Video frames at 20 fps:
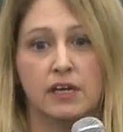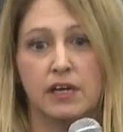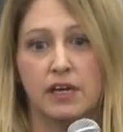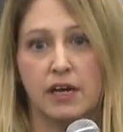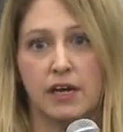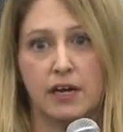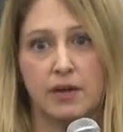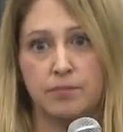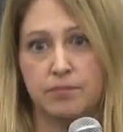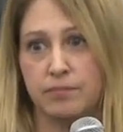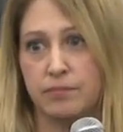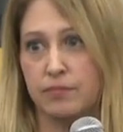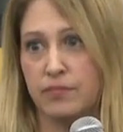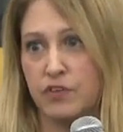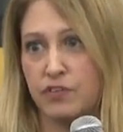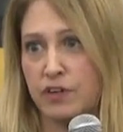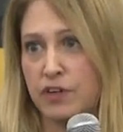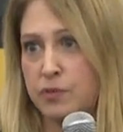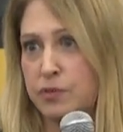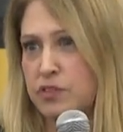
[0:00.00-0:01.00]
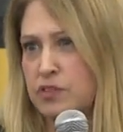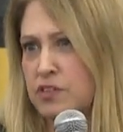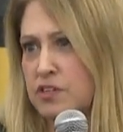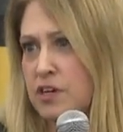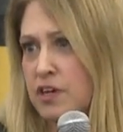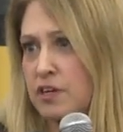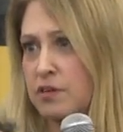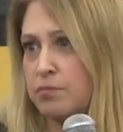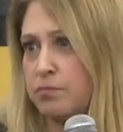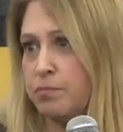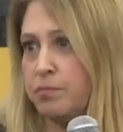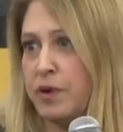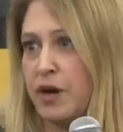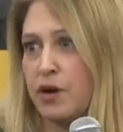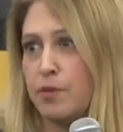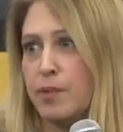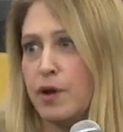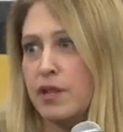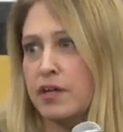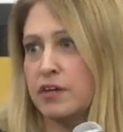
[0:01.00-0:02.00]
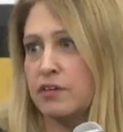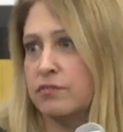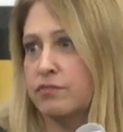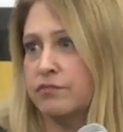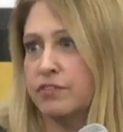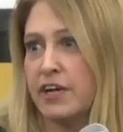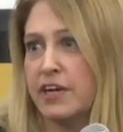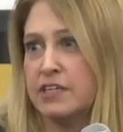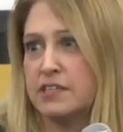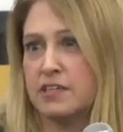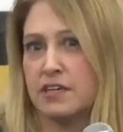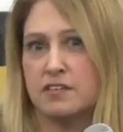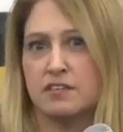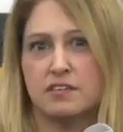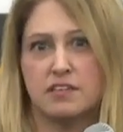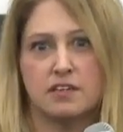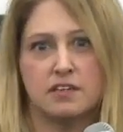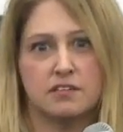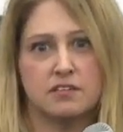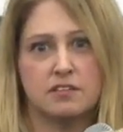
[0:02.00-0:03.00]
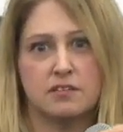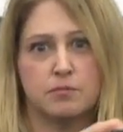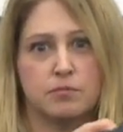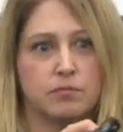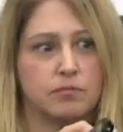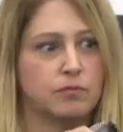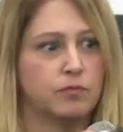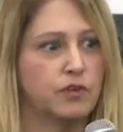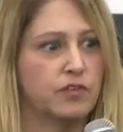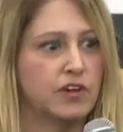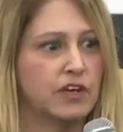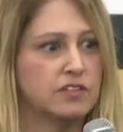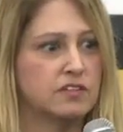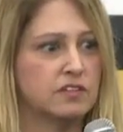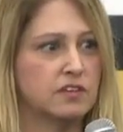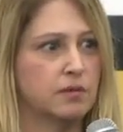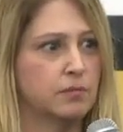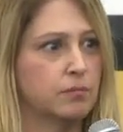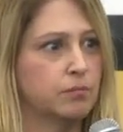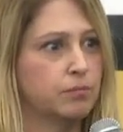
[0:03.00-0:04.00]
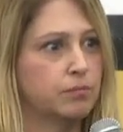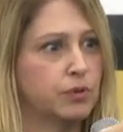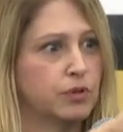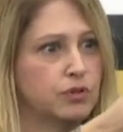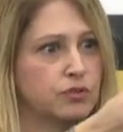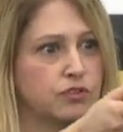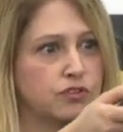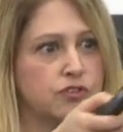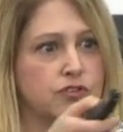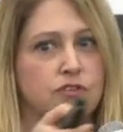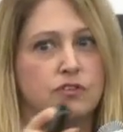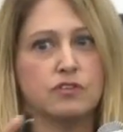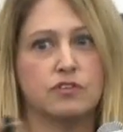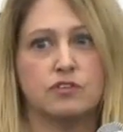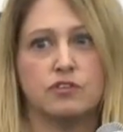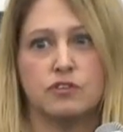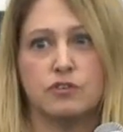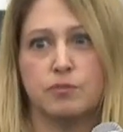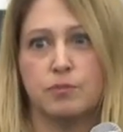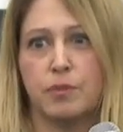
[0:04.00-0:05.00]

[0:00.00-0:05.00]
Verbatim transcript: Um, if anyone's done parabolic flight testing, some, we've had some Purdue students do